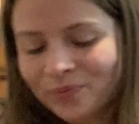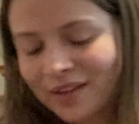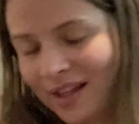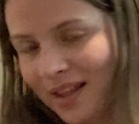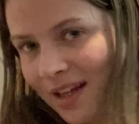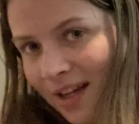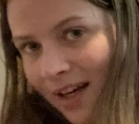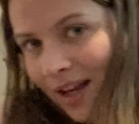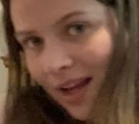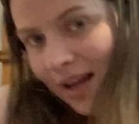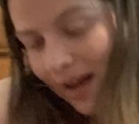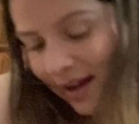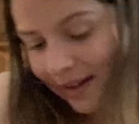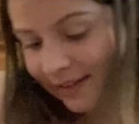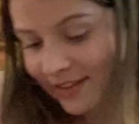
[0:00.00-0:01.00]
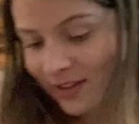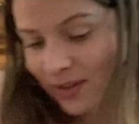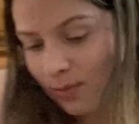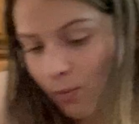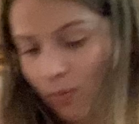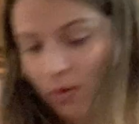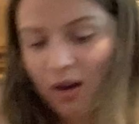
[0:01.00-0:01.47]
And then he asks,
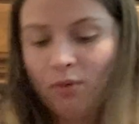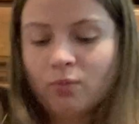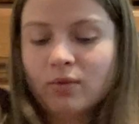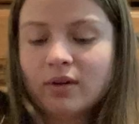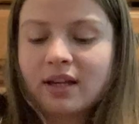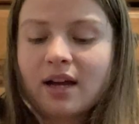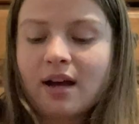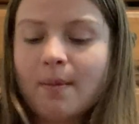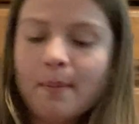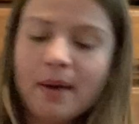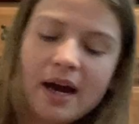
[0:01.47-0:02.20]
what would come